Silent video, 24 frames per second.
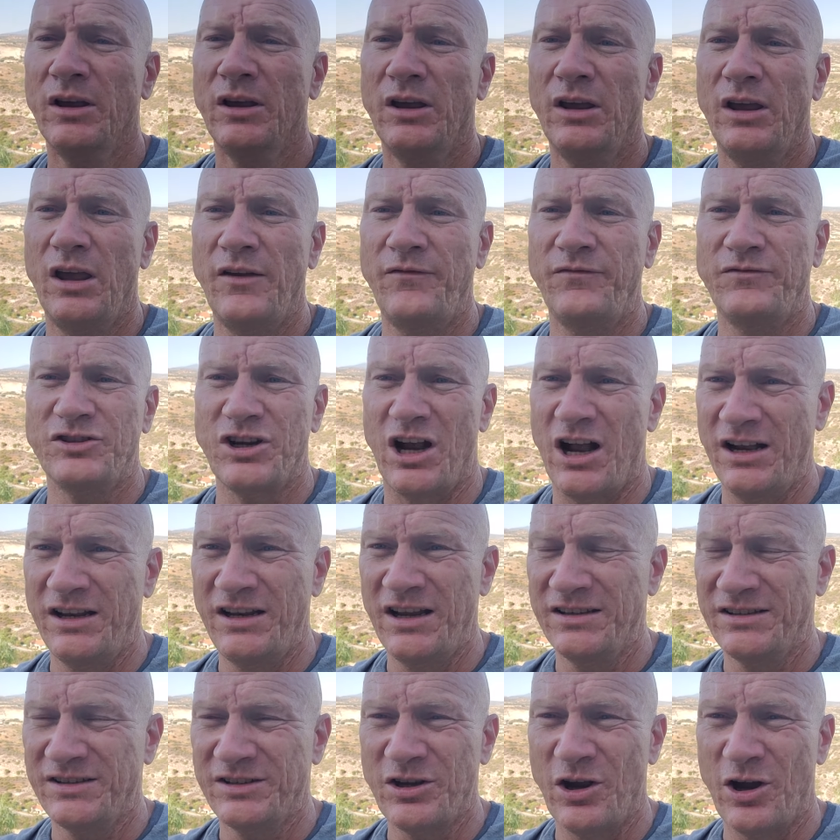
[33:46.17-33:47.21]
if
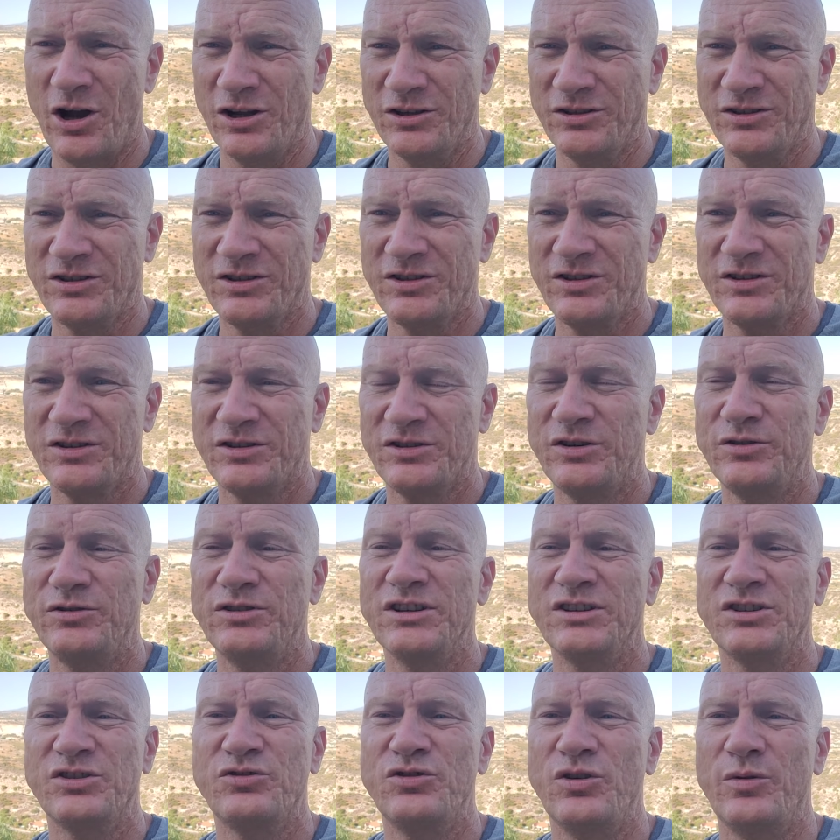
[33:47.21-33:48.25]
China starts to
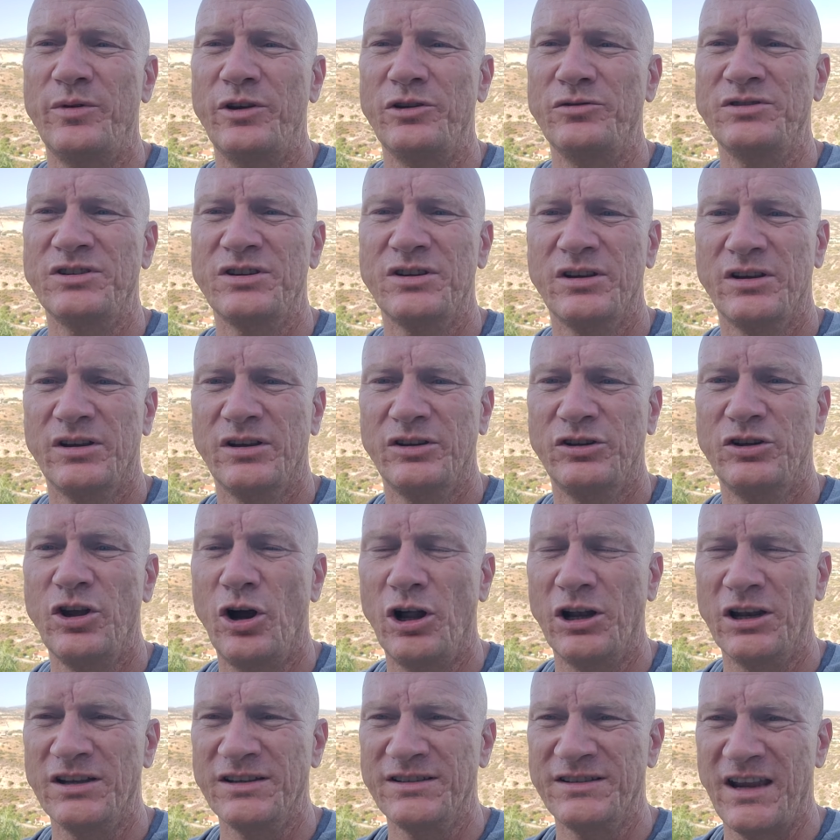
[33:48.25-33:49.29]
distribute
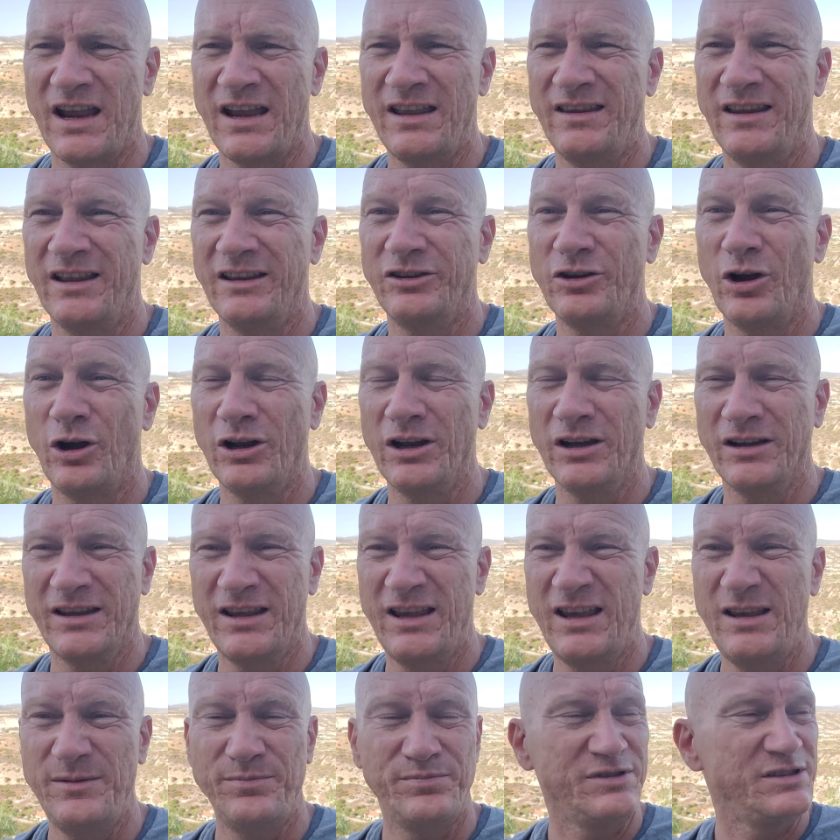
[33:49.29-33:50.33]
dollars and the dollar
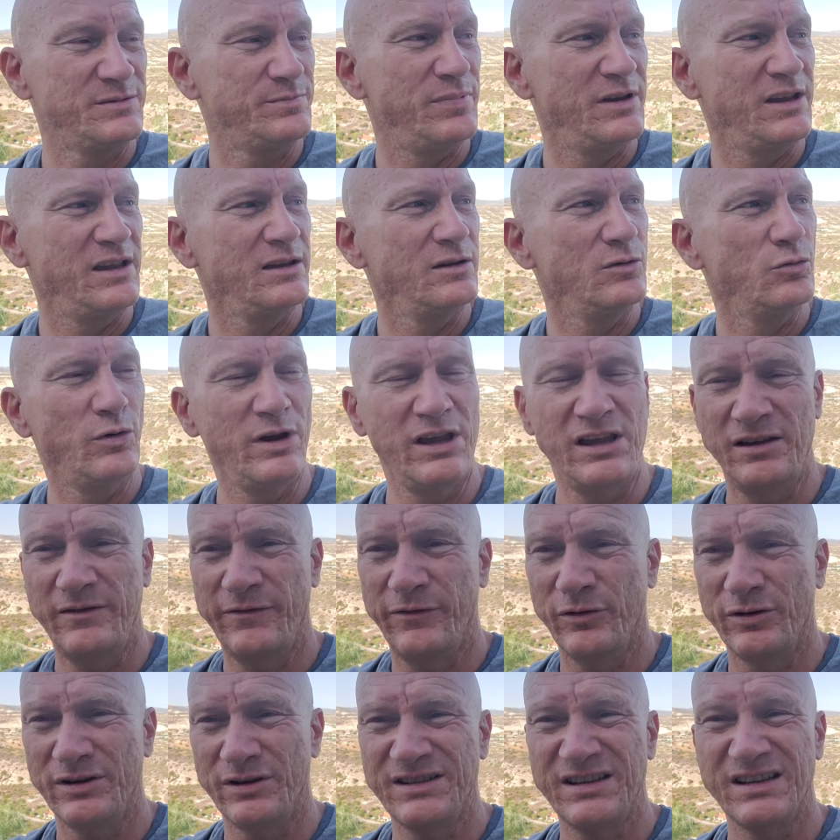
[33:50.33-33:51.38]
keeps being weak
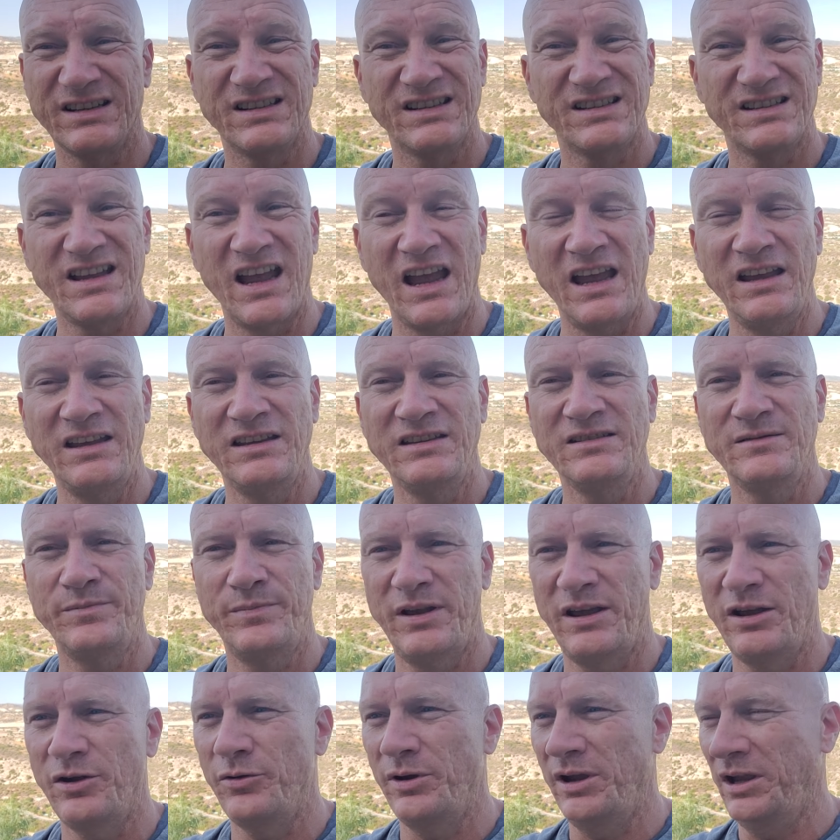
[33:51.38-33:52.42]
for a sustained
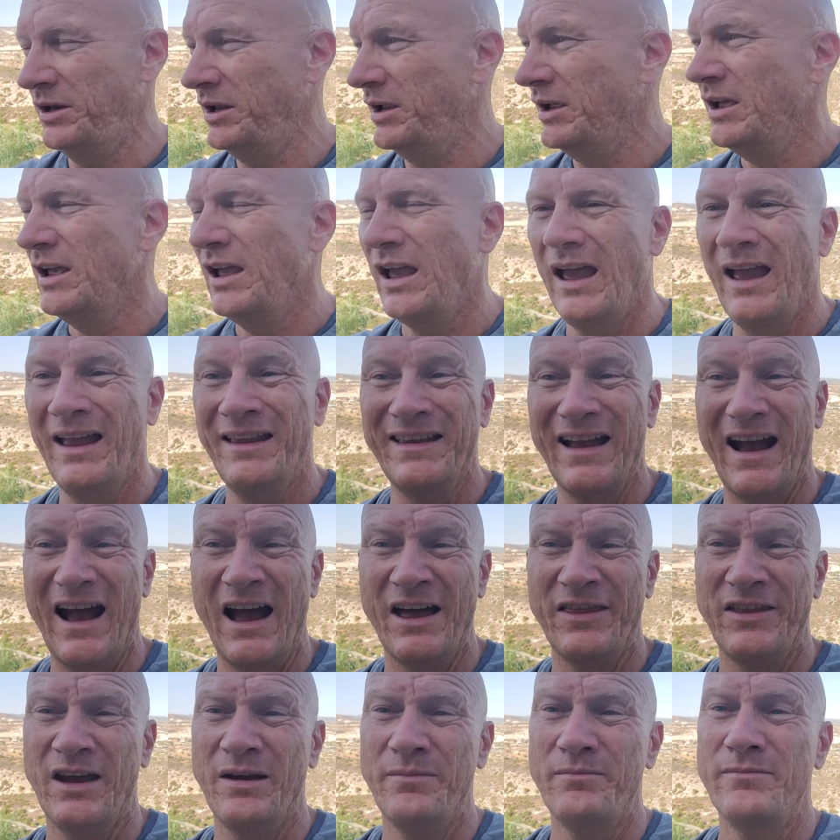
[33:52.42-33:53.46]
period, and
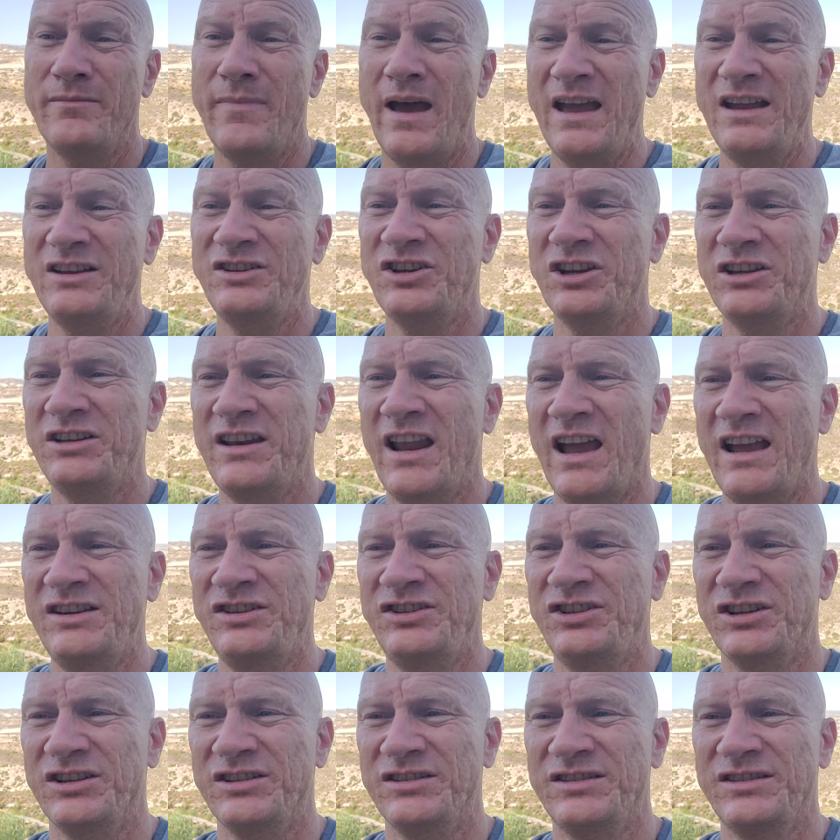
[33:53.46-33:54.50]
other major
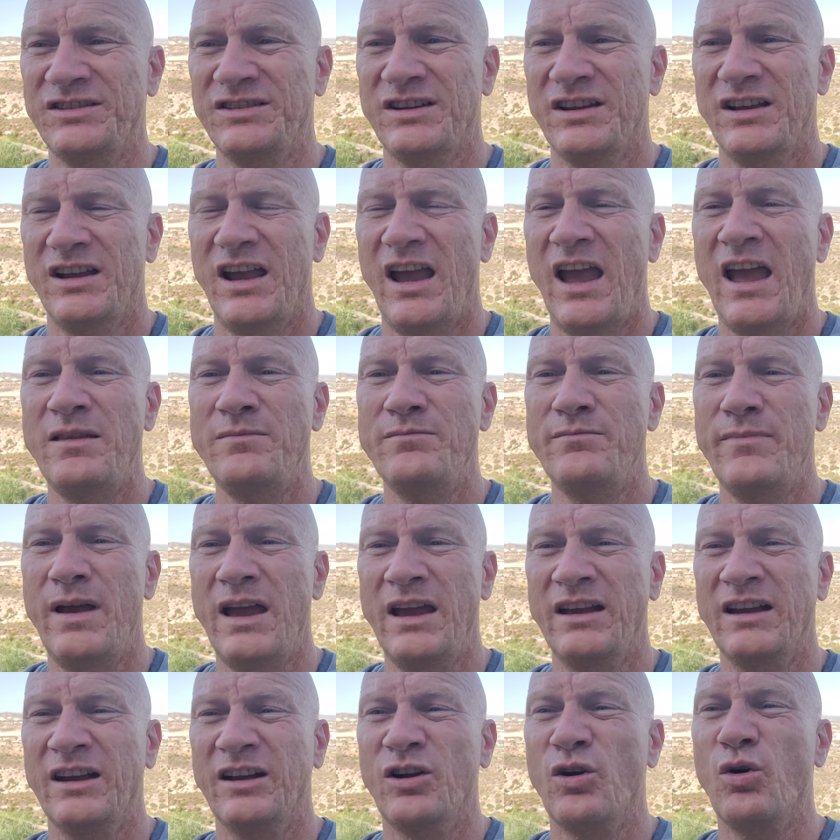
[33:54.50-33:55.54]
nations and
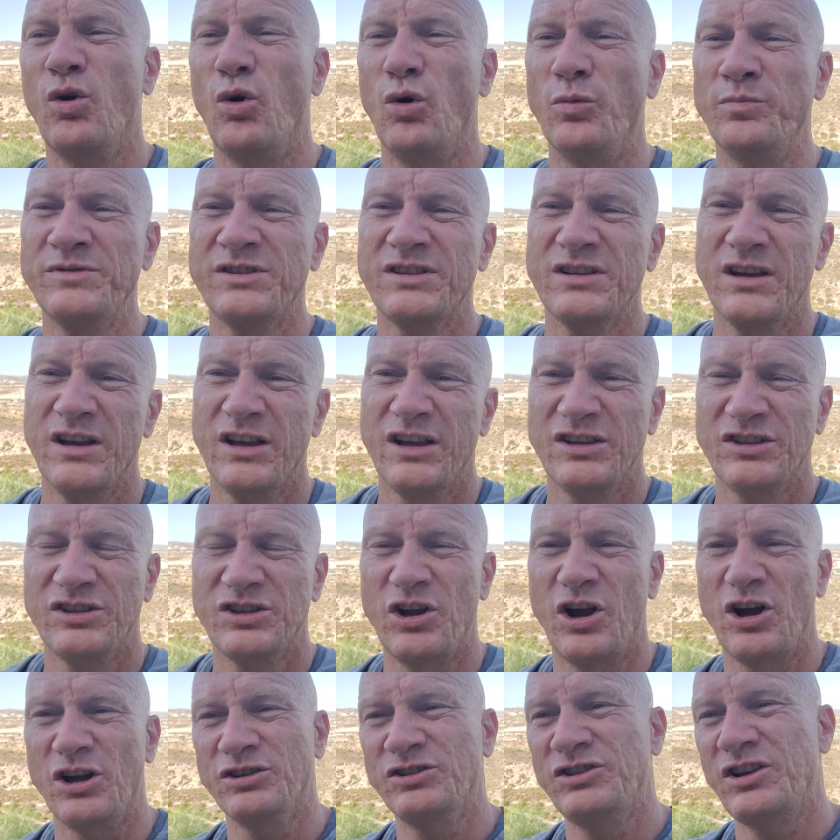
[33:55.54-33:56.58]
megacorps
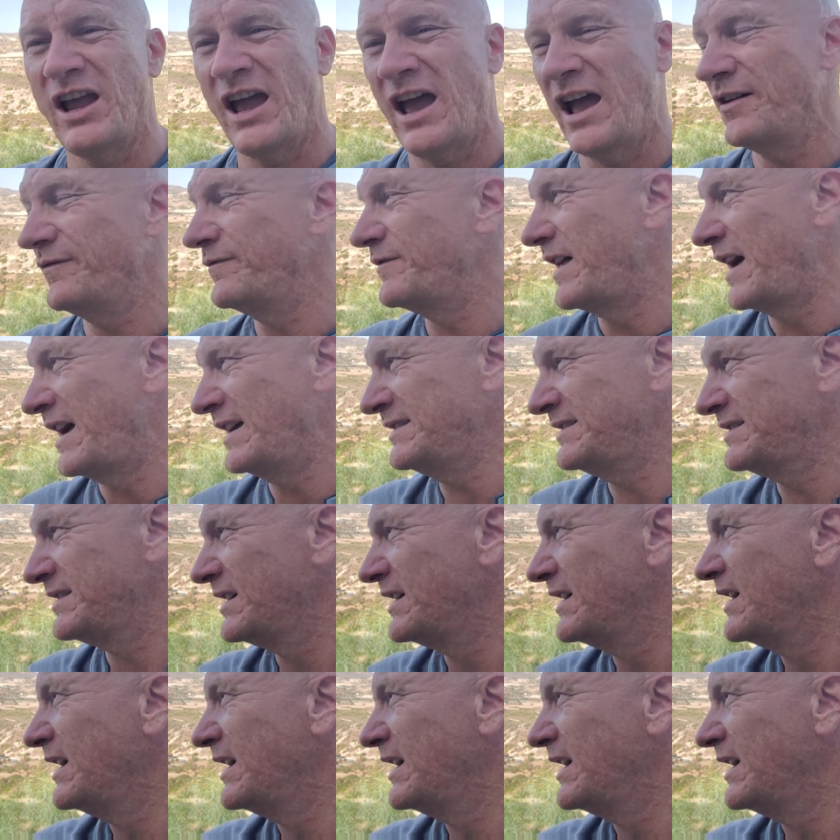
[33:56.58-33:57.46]
start to have that,